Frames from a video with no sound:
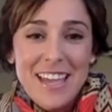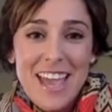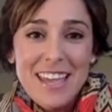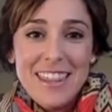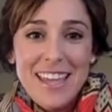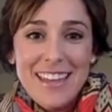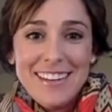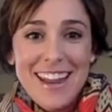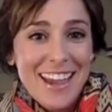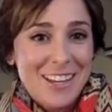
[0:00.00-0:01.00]
and
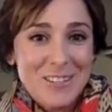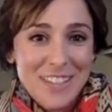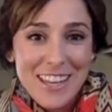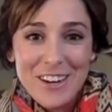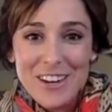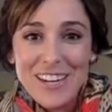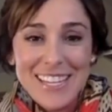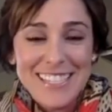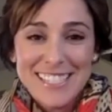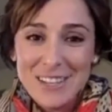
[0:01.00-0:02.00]
then 9 years later,
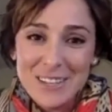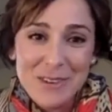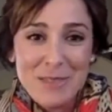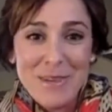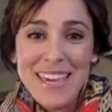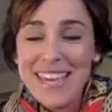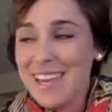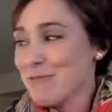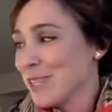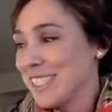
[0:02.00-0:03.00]
he's still with
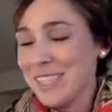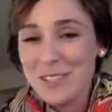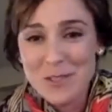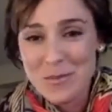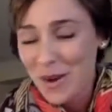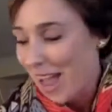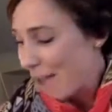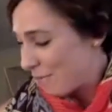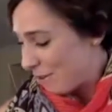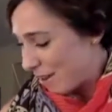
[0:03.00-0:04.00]
me, and we're still super
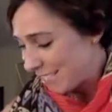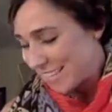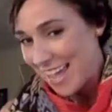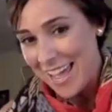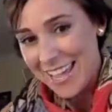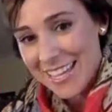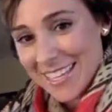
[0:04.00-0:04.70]
happy, right, Ty?